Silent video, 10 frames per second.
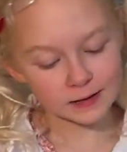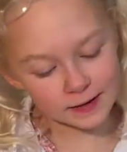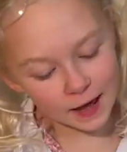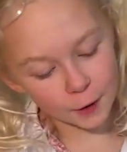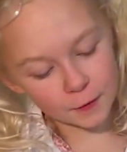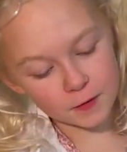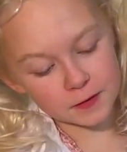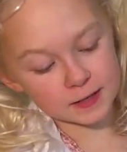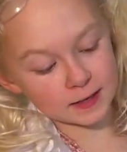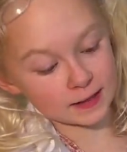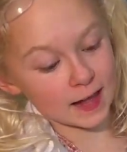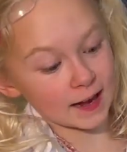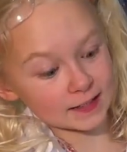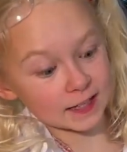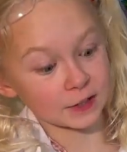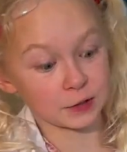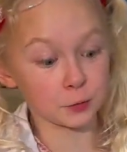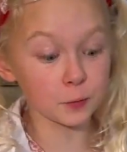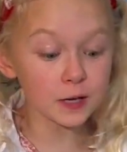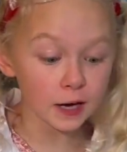Now that this glass has
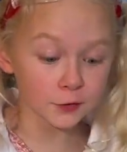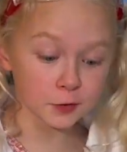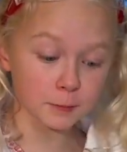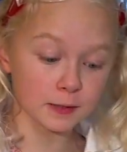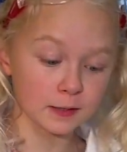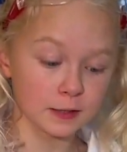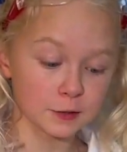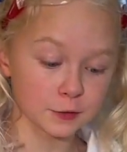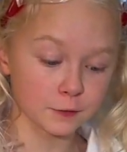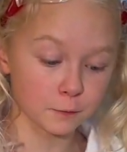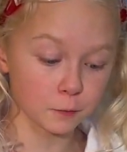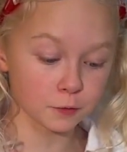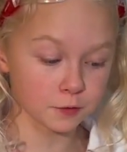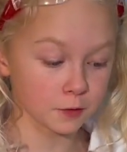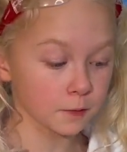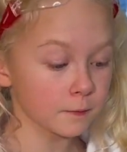300 milliliters of water,